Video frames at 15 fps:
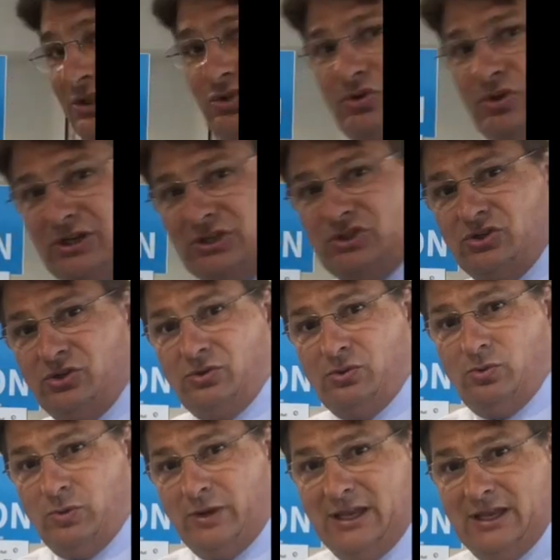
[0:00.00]
traditional
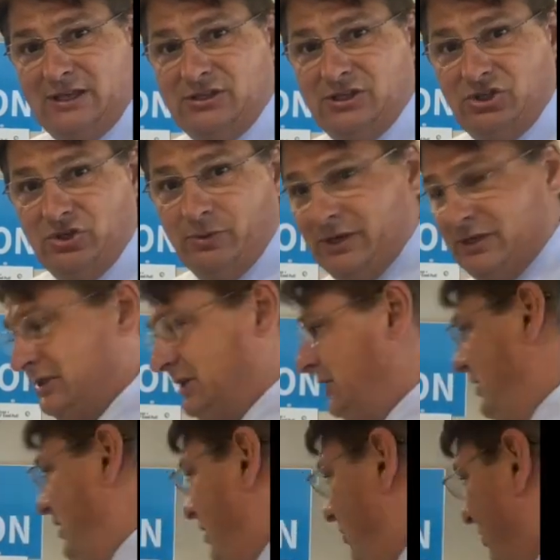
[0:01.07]
way to do it.
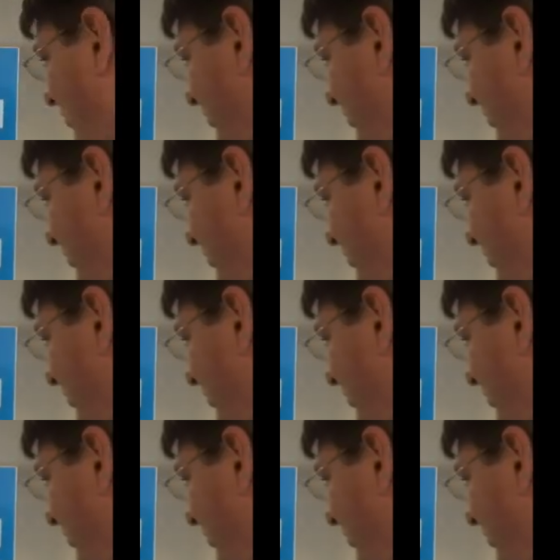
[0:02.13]
What